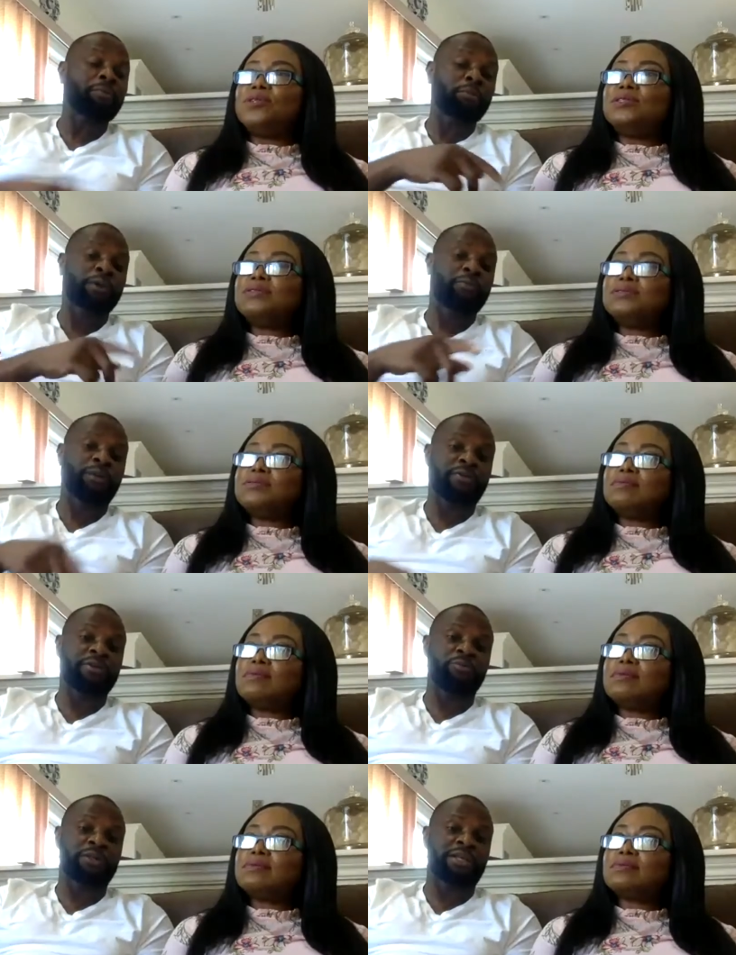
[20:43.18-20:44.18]
Speaker 1: people get
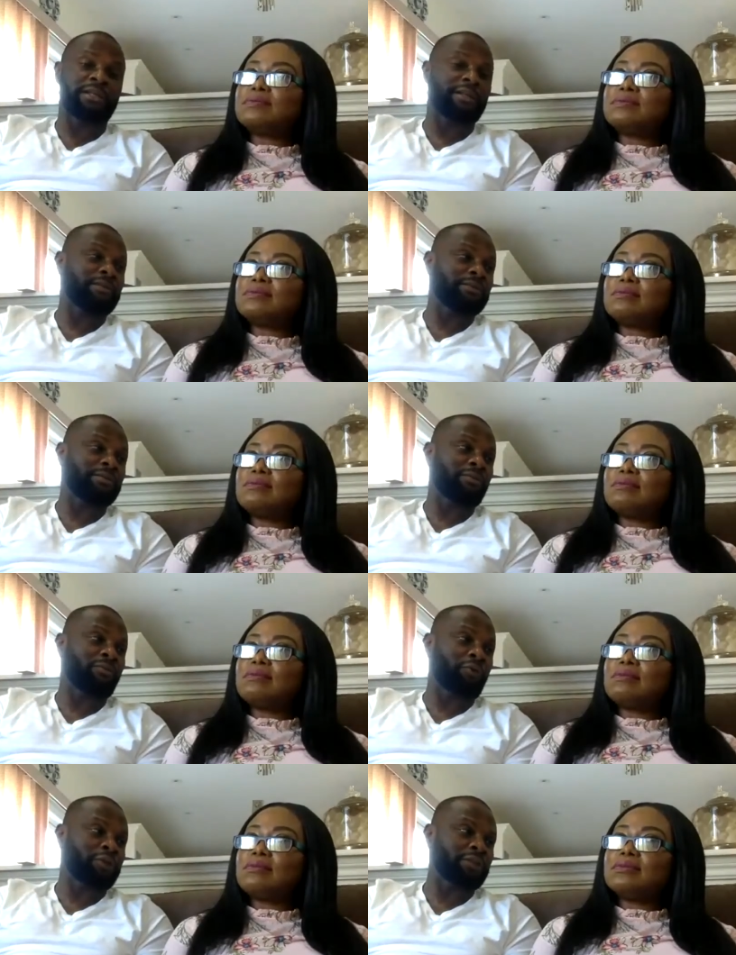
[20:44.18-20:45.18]
married when they are
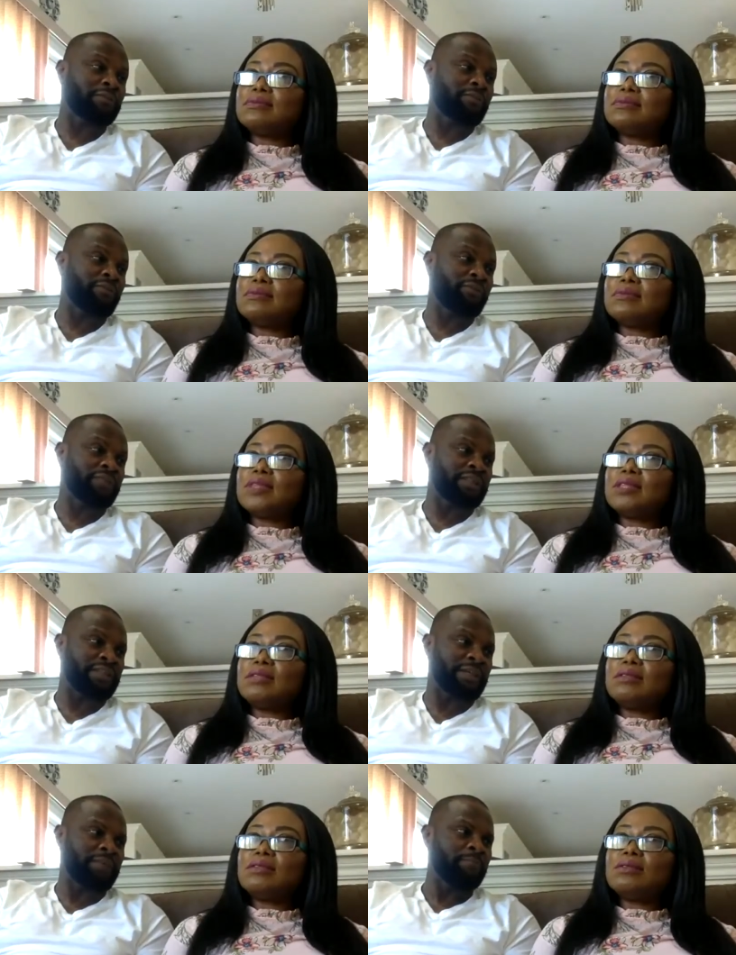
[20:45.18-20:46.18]
14,
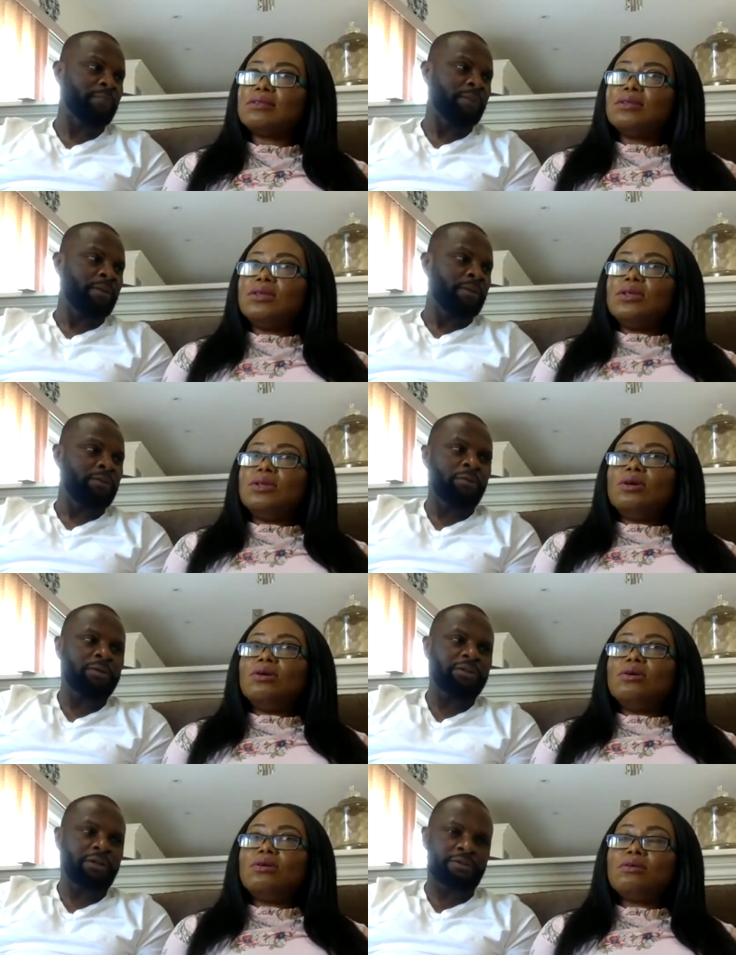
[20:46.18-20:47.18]
15 years?
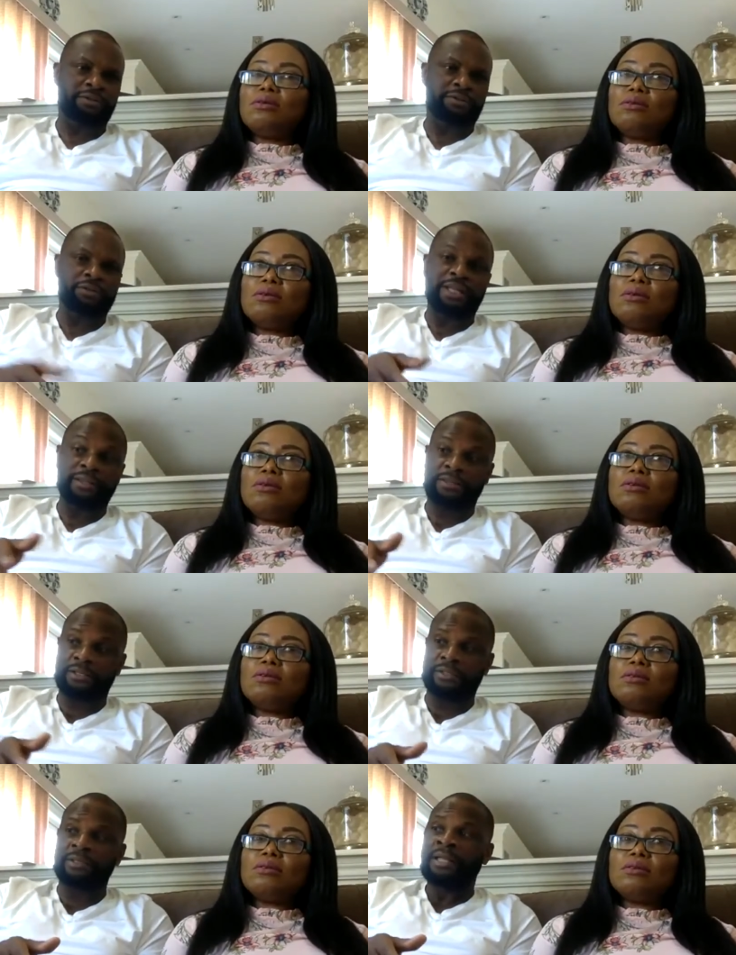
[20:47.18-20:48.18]
Nobody does. So that
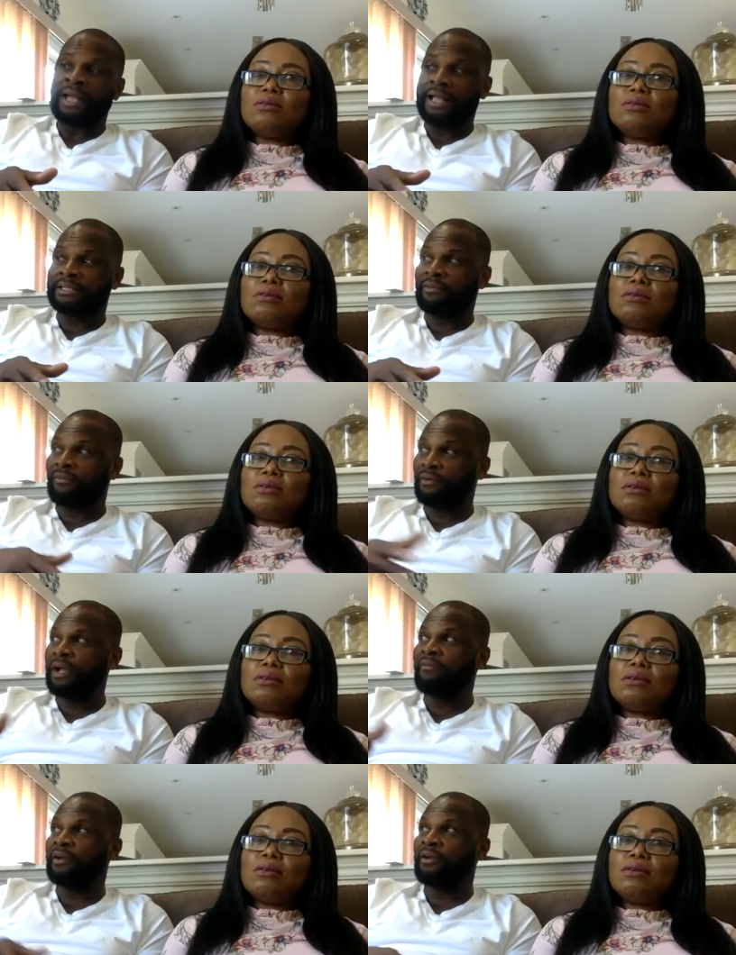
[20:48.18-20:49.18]
doesn't. As if you
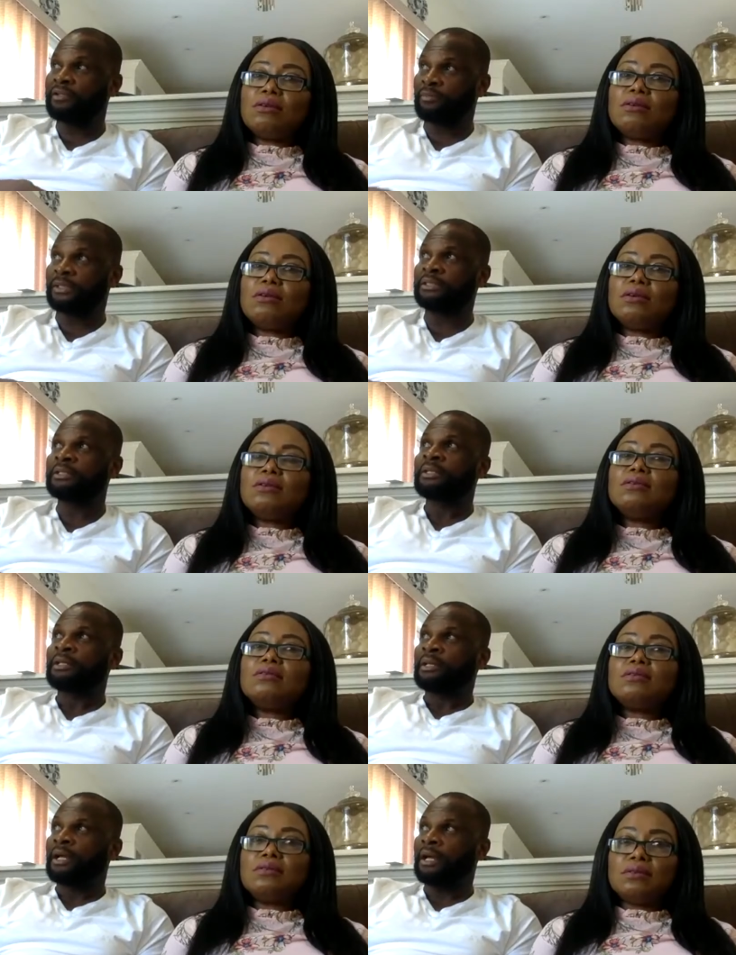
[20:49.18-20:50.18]
have a husband,
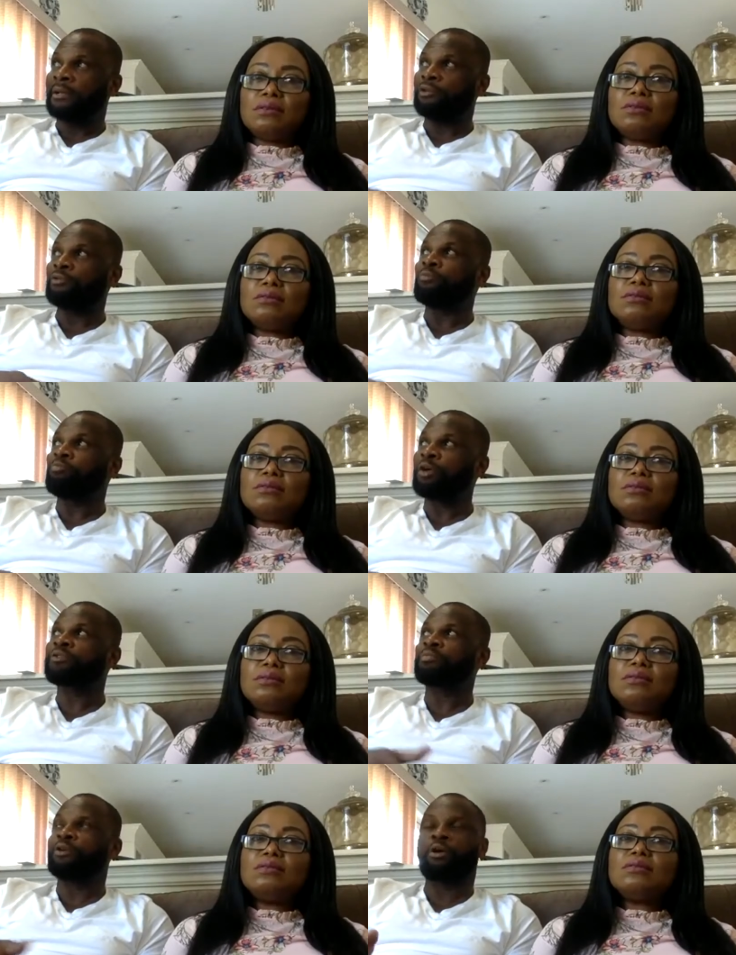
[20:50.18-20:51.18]
uh, you
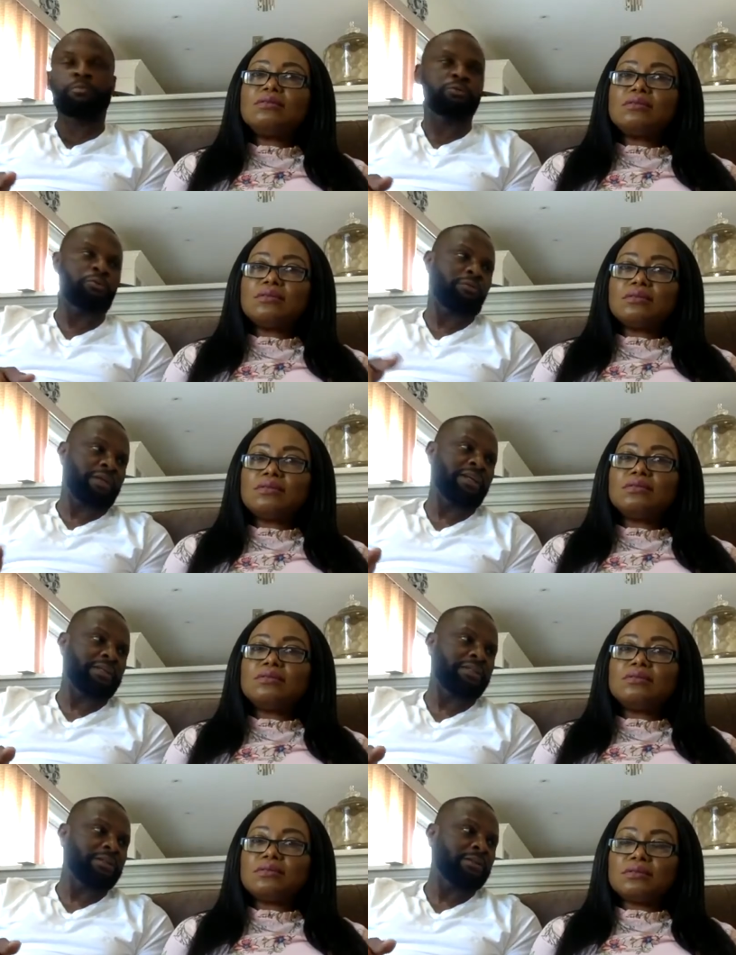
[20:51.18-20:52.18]
must be up to
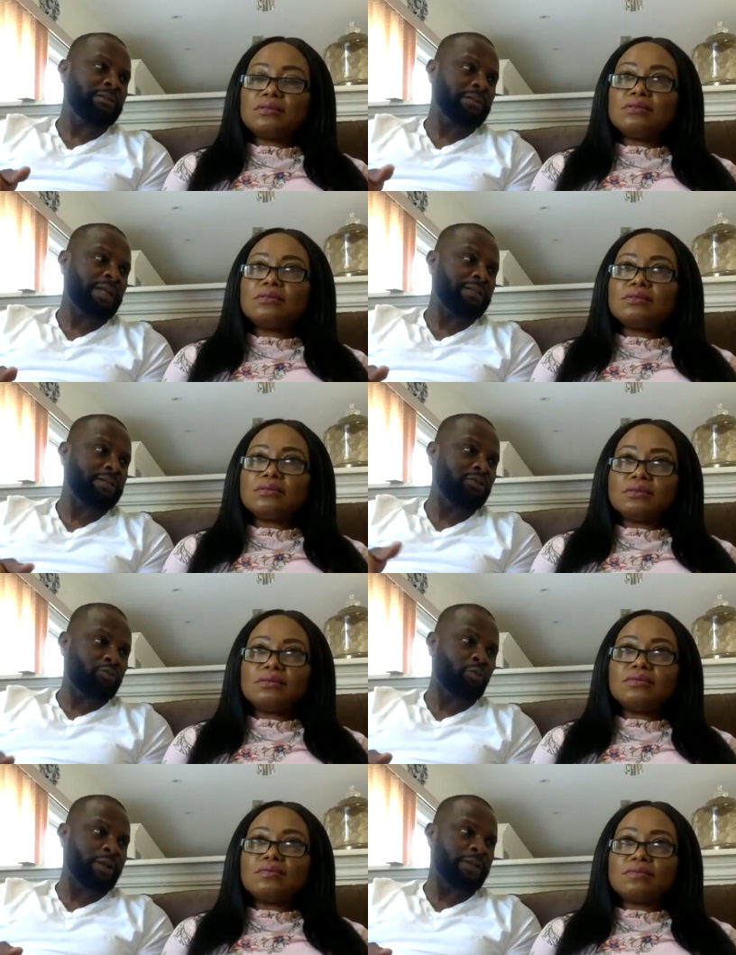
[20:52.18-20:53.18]
18, 19,
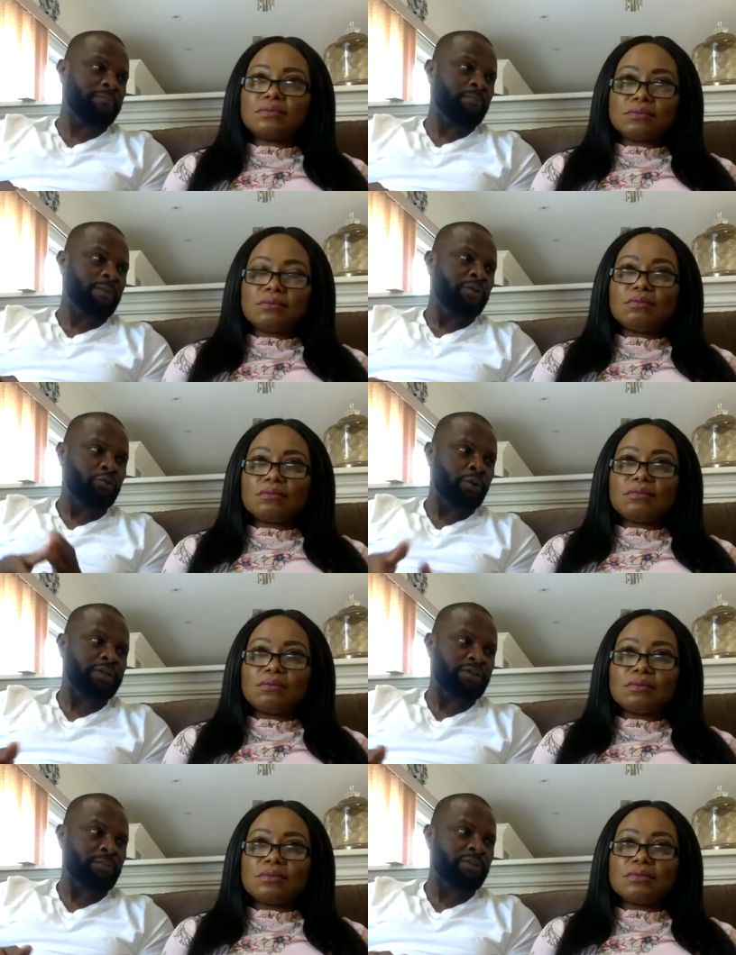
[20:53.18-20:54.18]
20,
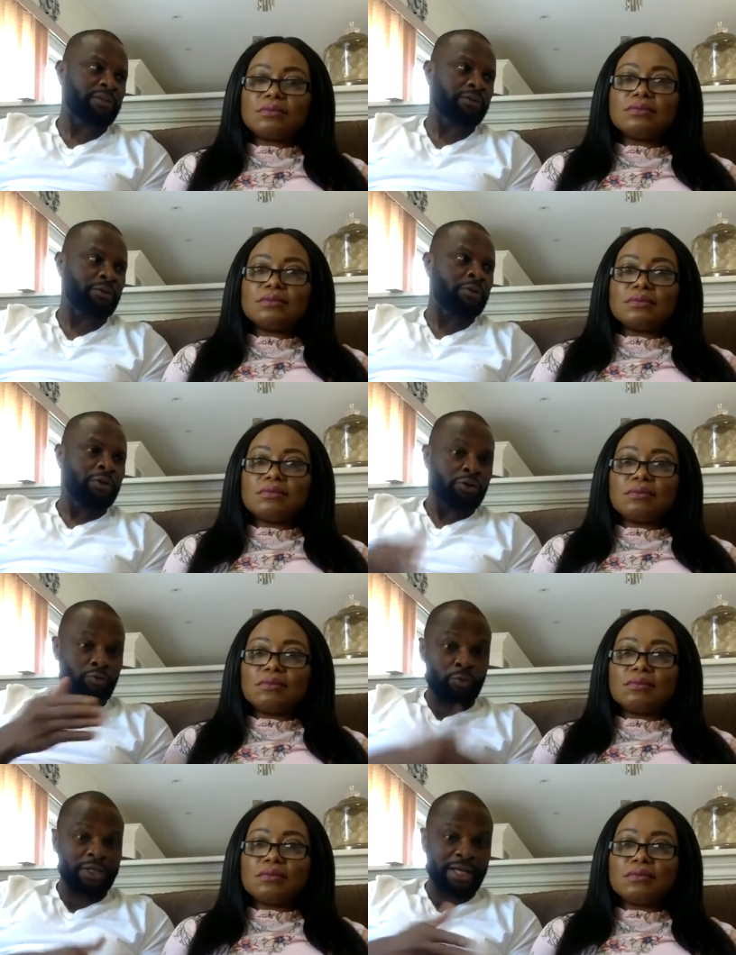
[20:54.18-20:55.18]
20 something. So
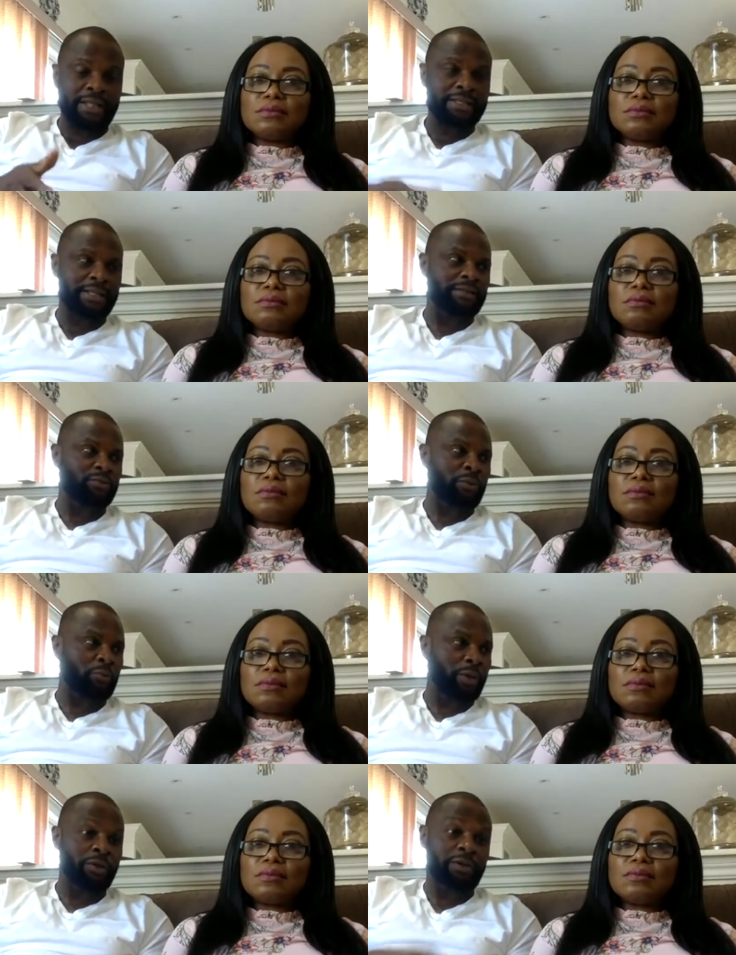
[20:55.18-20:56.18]
we had kids
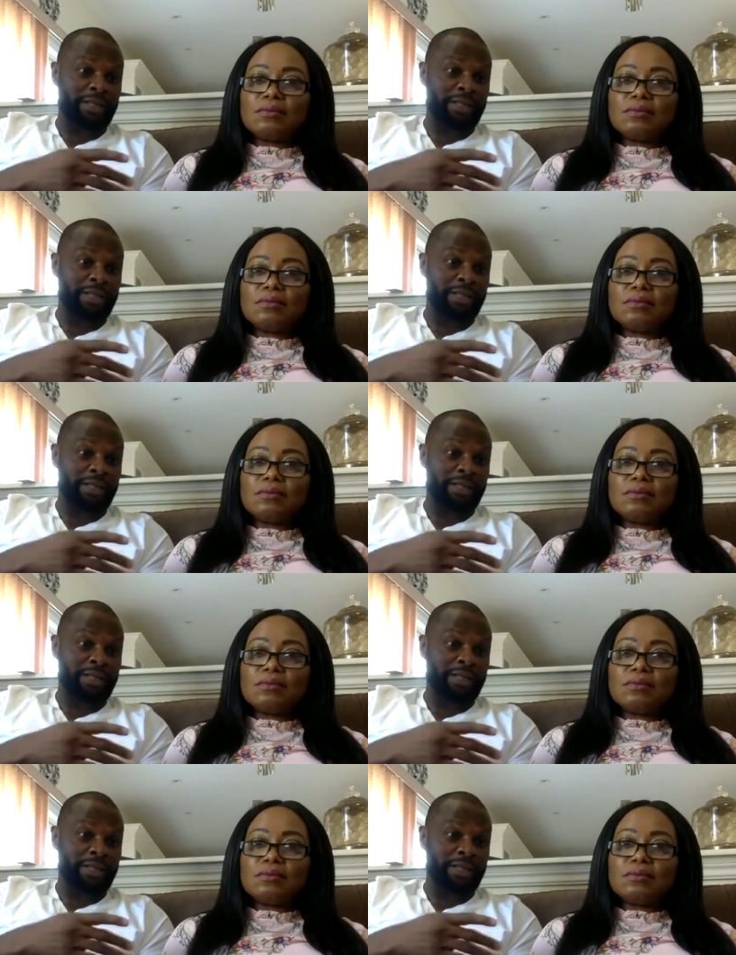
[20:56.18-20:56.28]
when we were young.